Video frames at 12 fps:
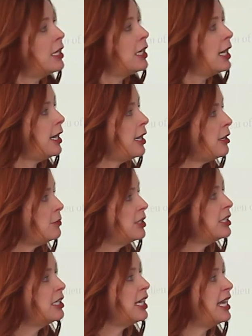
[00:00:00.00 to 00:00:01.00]

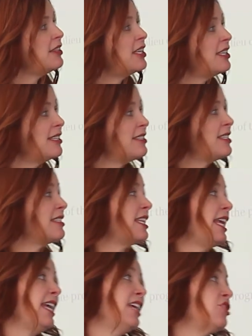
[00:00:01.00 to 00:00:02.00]
And then this is an
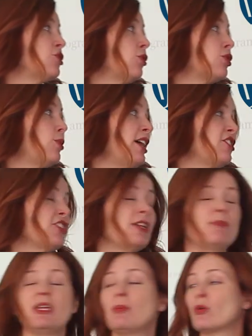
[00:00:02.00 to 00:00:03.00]
age-old question, and
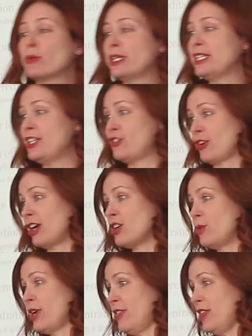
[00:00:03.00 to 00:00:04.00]
people really struggle
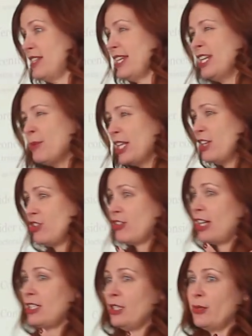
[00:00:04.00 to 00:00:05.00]
with this. Anybody here
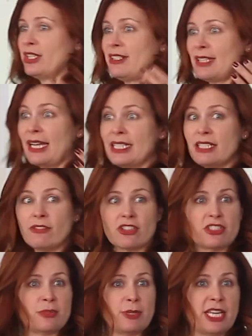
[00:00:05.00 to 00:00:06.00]
struggling with this ID
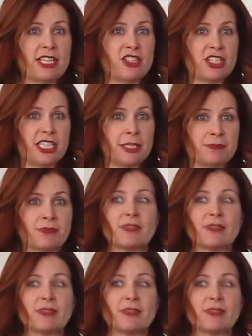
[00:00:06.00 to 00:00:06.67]
versus PhD?